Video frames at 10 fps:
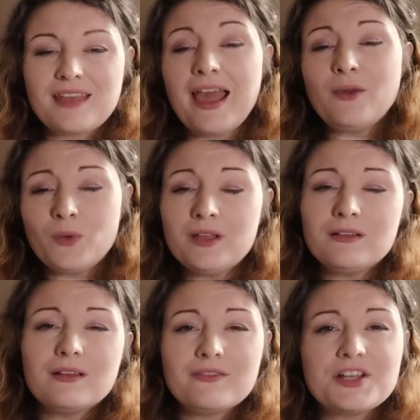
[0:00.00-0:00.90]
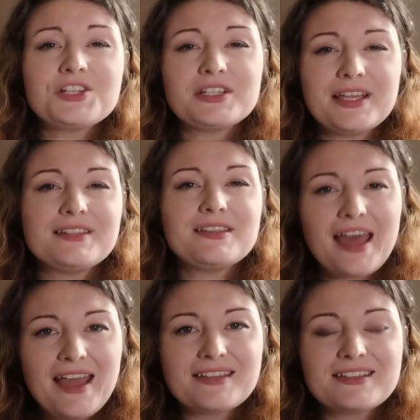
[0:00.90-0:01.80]
I will eventually get to
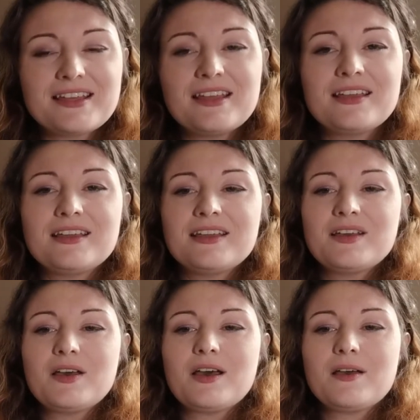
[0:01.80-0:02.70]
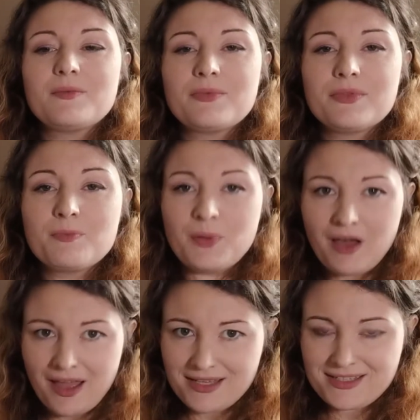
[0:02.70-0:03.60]
that.
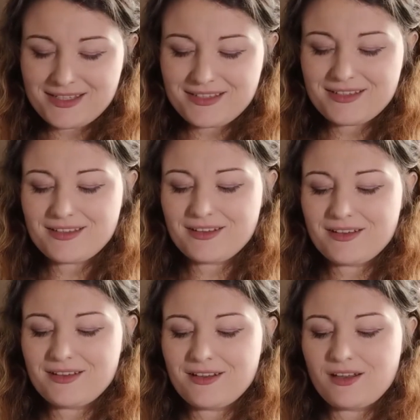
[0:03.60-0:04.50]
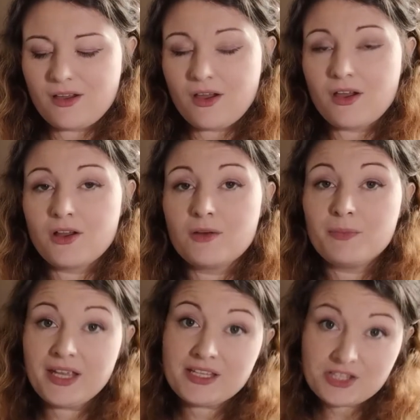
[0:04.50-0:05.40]
But her
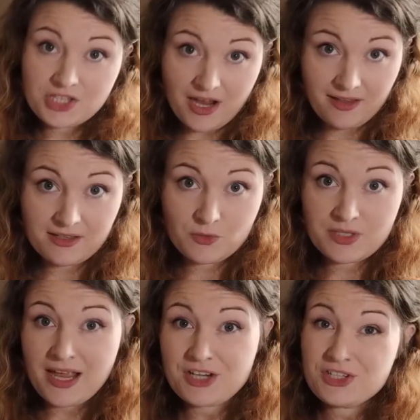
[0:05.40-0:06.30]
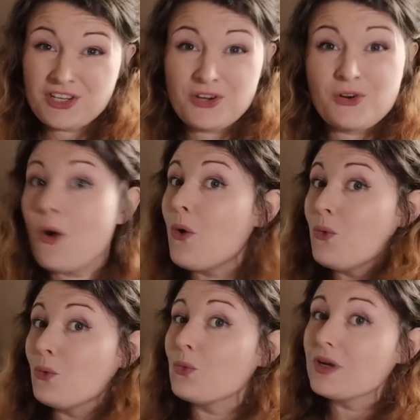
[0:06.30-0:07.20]
biggest challenge was actually her
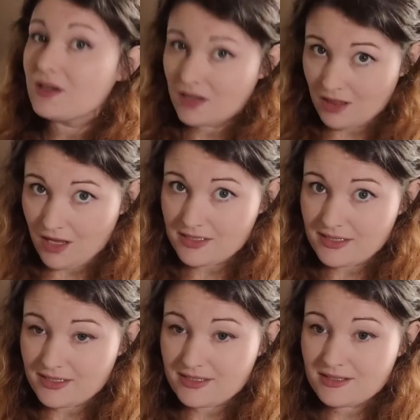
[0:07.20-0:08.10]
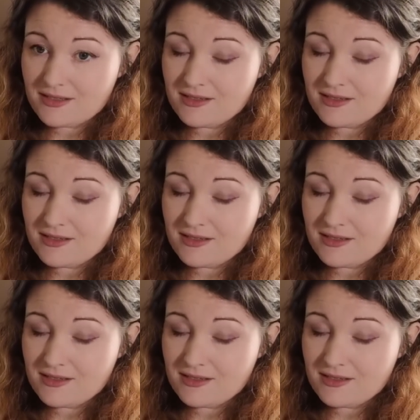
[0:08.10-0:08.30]
own closet.